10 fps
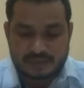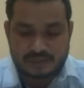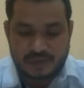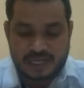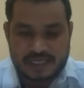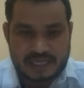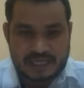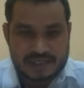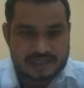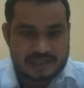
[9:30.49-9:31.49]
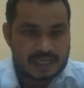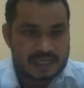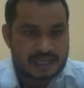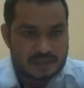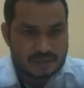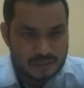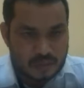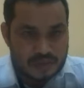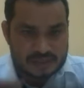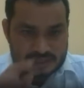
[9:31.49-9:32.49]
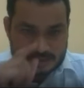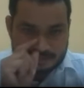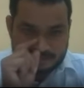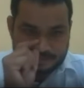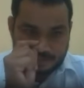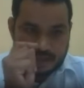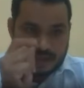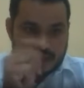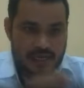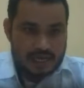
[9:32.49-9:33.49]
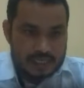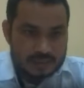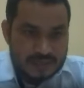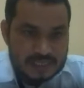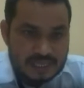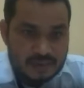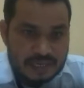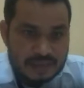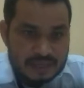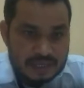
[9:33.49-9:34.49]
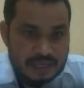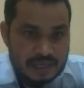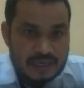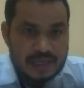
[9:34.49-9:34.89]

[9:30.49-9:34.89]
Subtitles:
Phonological is the tone system. Expression of level